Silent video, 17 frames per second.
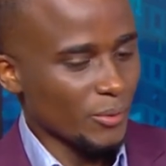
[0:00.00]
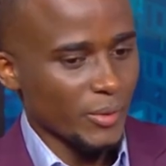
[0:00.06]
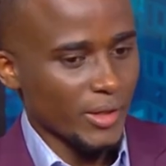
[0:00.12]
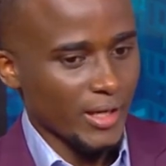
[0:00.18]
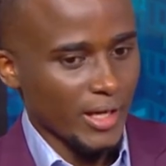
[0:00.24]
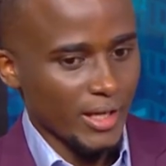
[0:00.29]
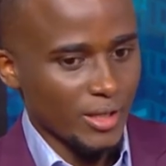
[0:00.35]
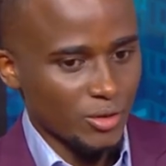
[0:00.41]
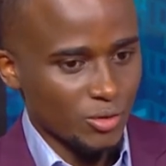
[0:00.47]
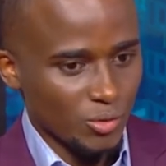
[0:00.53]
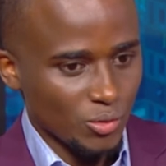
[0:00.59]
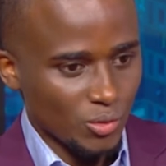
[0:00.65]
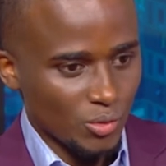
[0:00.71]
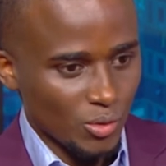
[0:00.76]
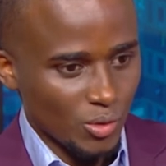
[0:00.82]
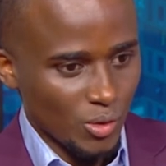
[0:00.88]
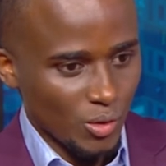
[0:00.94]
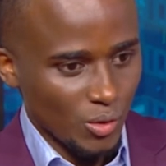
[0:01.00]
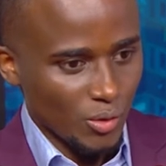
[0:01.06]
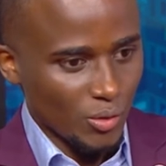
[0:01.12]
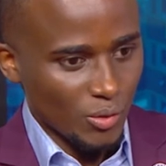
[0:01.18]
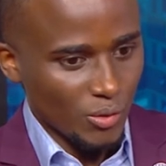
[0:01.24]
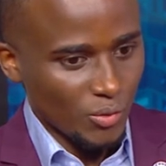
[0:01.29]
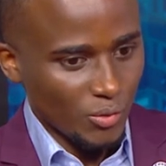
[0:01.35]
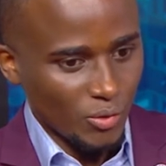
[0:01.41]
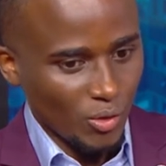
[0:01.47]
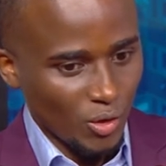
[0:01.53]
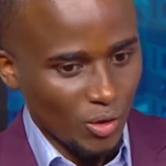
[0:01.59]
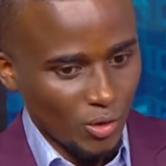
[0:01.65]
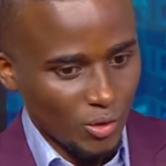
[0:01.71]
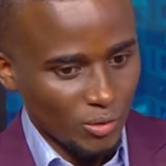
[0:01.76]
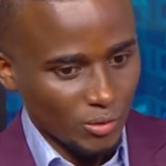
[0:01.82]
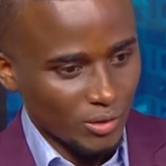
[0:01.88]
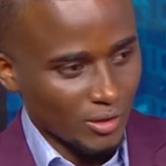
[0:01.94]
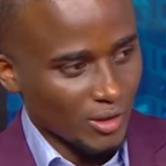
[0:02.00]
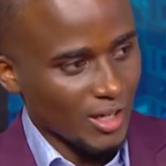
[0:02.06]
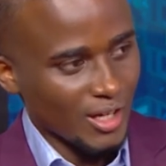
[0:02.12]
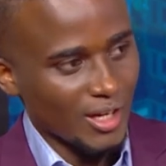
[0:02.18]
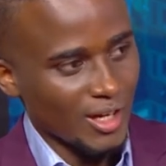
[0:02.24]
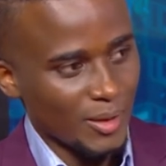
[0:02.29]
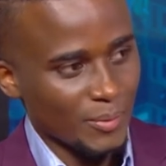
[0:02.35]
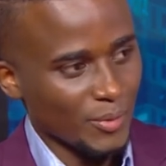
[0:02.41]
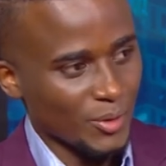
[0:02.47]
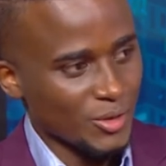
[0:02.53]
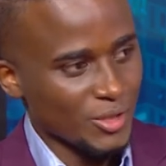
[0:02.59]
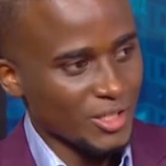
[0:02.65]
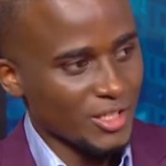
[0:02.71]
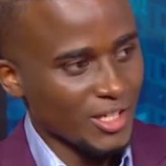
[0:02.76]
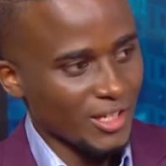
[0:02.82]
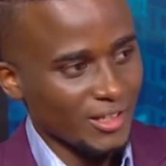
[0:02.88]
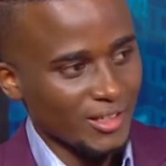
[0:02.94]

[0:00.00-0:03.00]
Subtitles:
We like to follow a procedure.